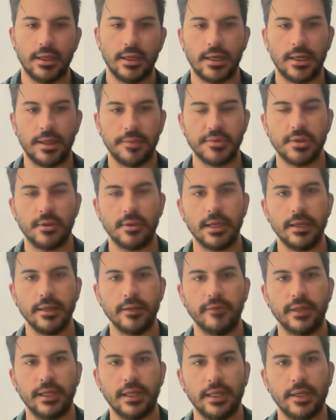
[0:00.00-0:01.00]
Um, so I'll kind
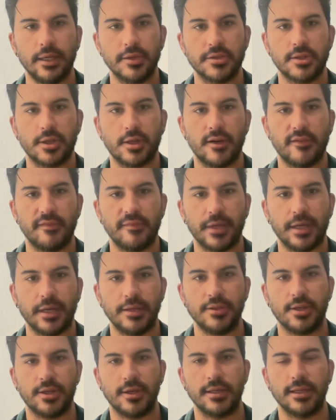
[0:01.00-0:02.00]
of kick us off by
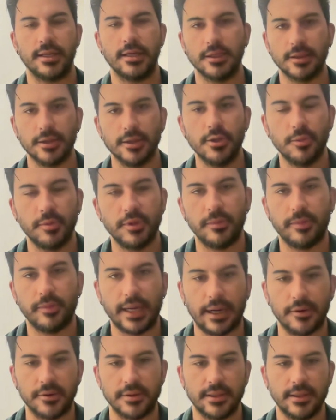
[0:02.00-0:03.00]
talking a little bit
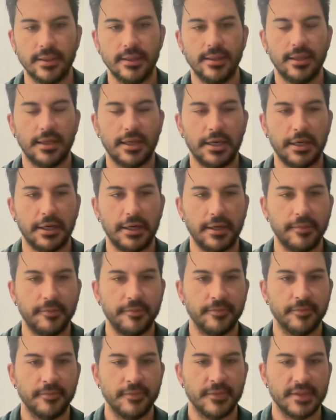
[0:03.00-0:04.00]
about
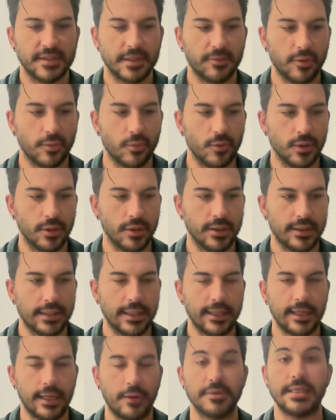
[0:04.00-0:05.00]
um, some of the work
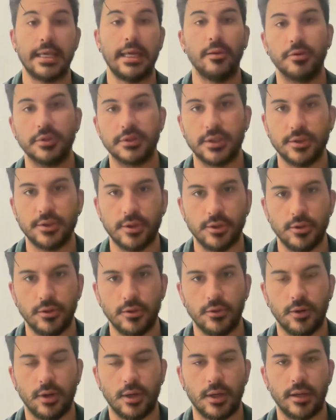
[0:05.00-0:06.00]
that I was able to
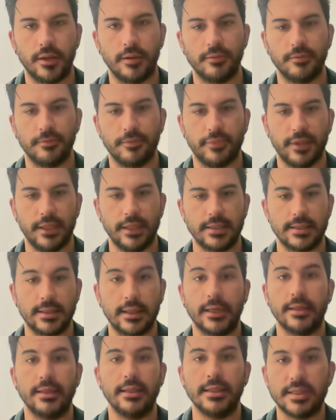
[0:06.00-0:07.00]
do on things
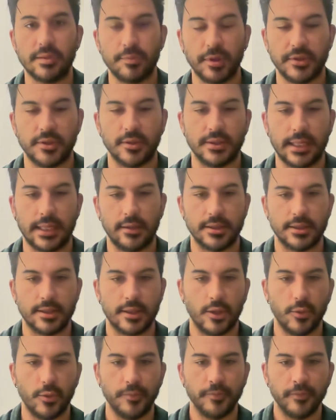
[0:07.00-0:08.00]
like the Spitzer
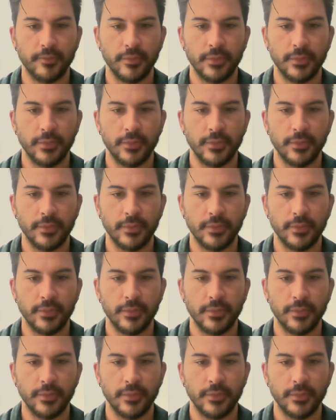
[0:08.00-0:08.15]
telescope.